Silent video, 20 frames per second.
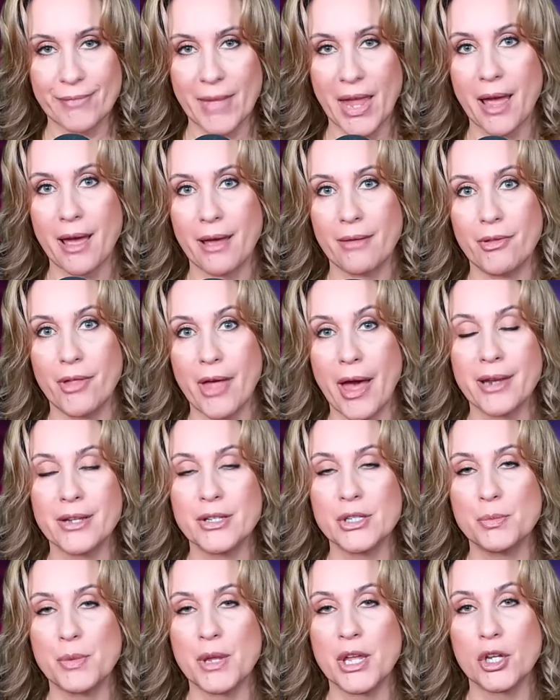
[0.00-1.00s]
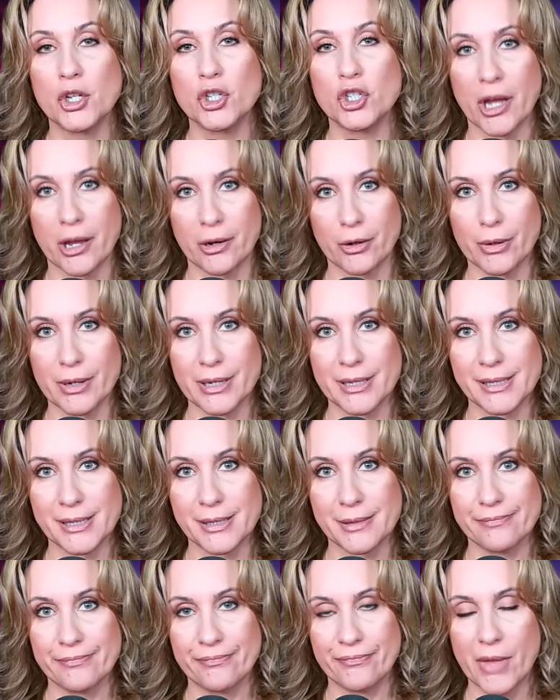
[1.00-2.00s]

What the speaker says: and that is being generous.